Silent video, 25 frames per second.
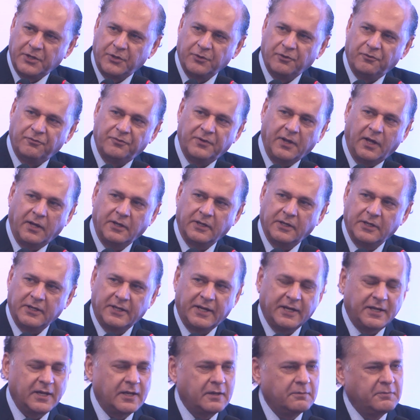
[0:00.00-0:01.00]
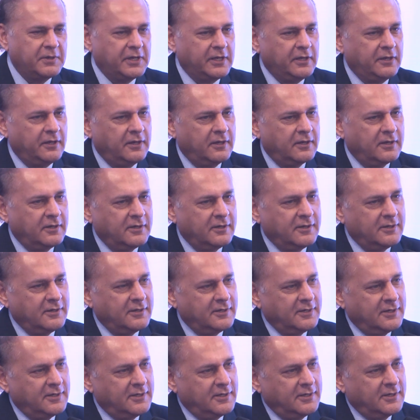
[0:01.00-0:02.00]
you have done in getting me
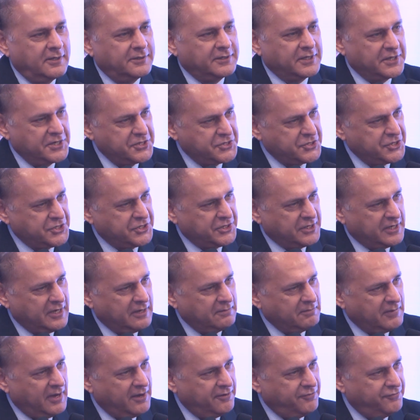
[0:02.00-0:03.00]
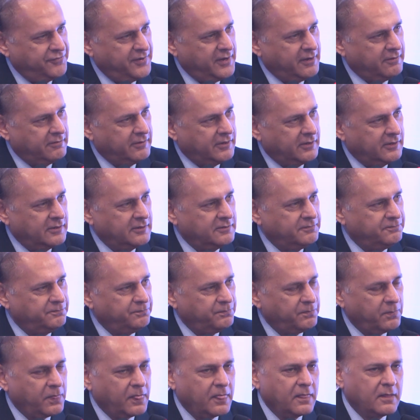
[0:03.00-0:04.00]
the decision in my favor.
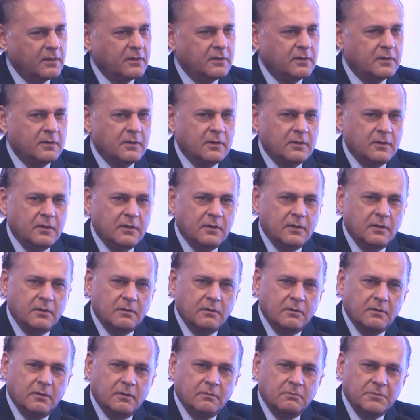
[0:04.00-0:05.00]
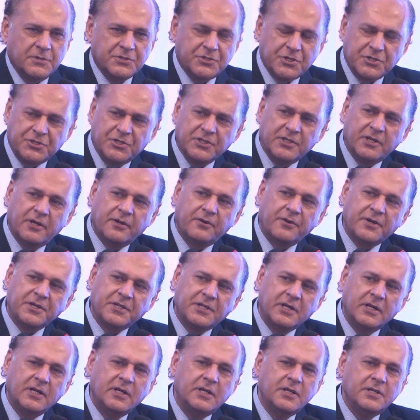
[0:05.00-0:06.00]
Mr. Jinnah
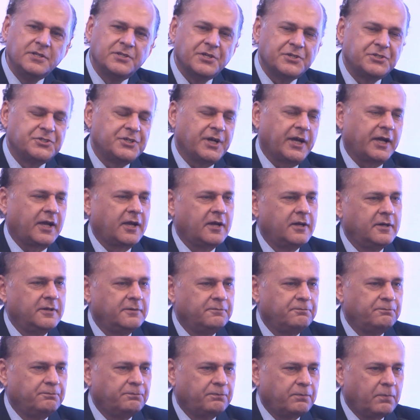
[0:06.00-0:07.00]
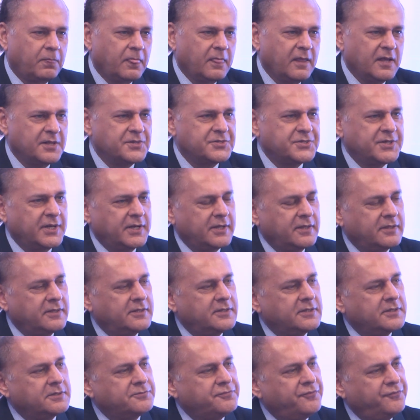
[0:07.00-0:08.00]
returned the check and said
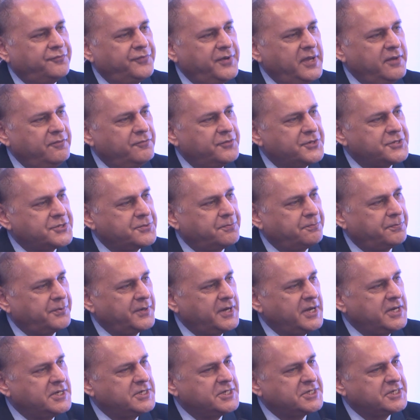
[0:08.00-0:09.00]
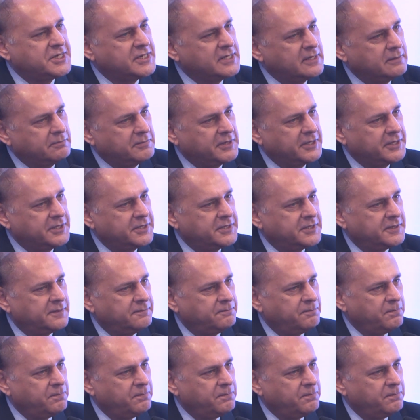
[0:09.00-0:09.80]
the fee was predetermined.